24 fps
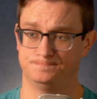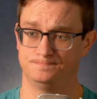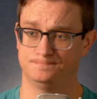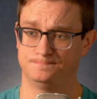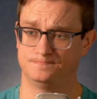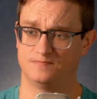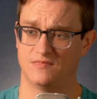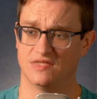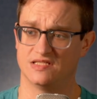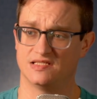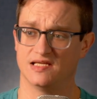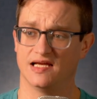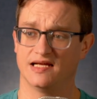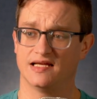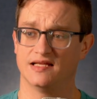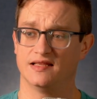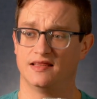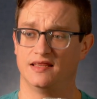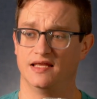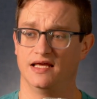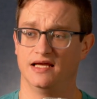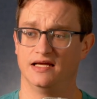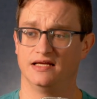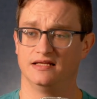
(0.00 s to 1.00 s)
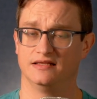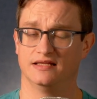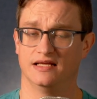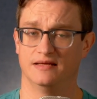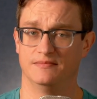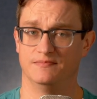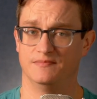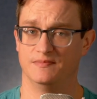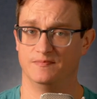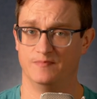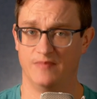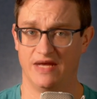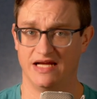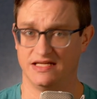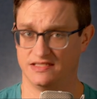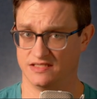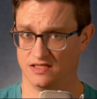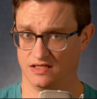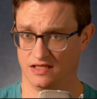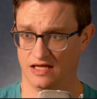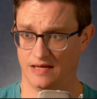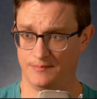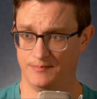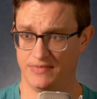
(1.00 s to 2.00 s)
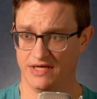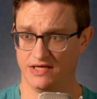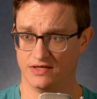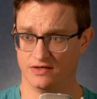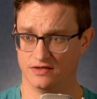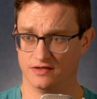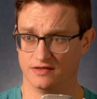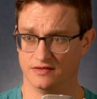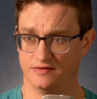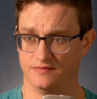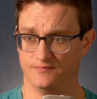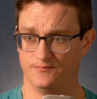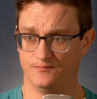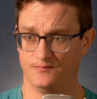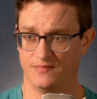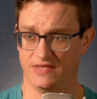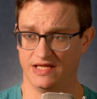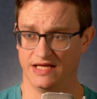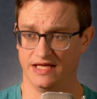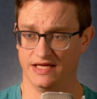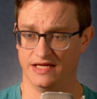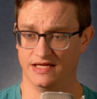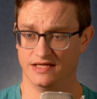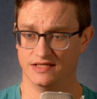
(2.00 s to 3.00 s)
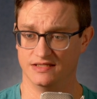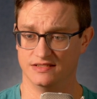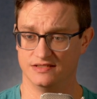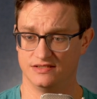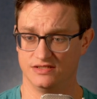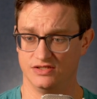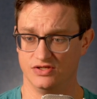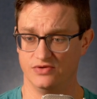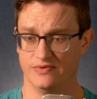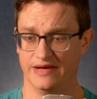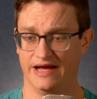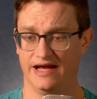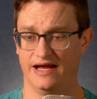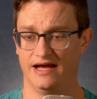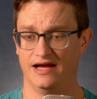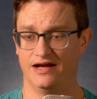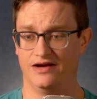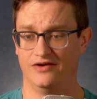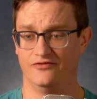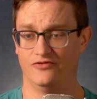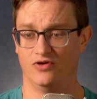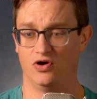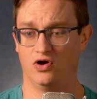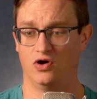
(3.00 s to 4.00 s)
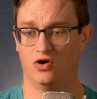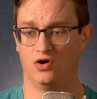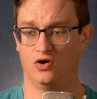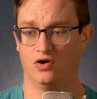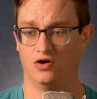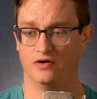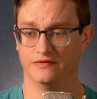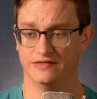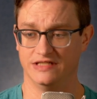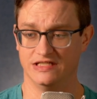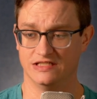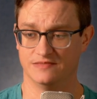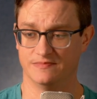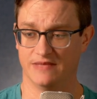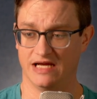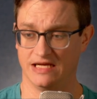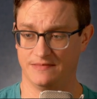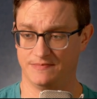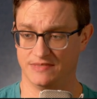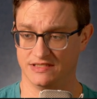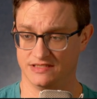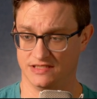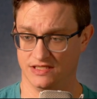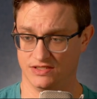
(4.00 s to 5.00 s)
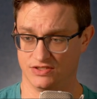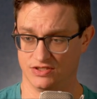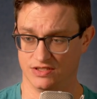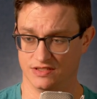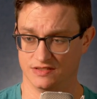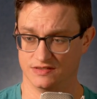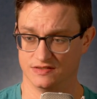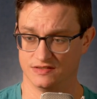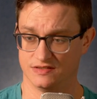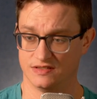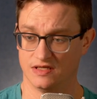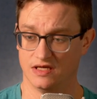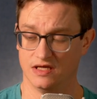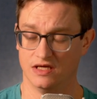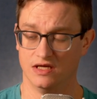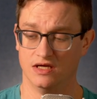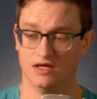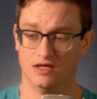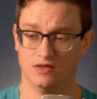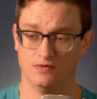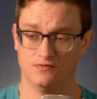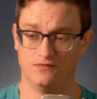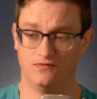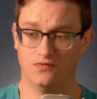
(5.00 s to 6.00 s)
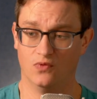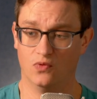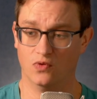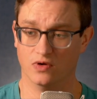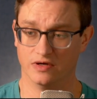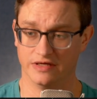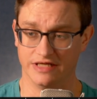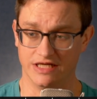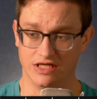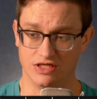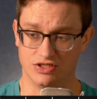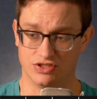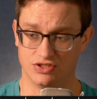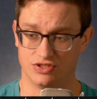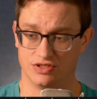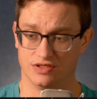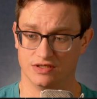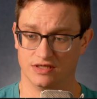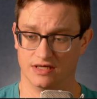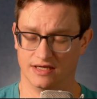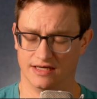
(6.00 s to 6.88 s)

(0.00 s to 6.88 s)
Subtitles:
The second thing that makes it a lot bigger is you have all these mic positions for each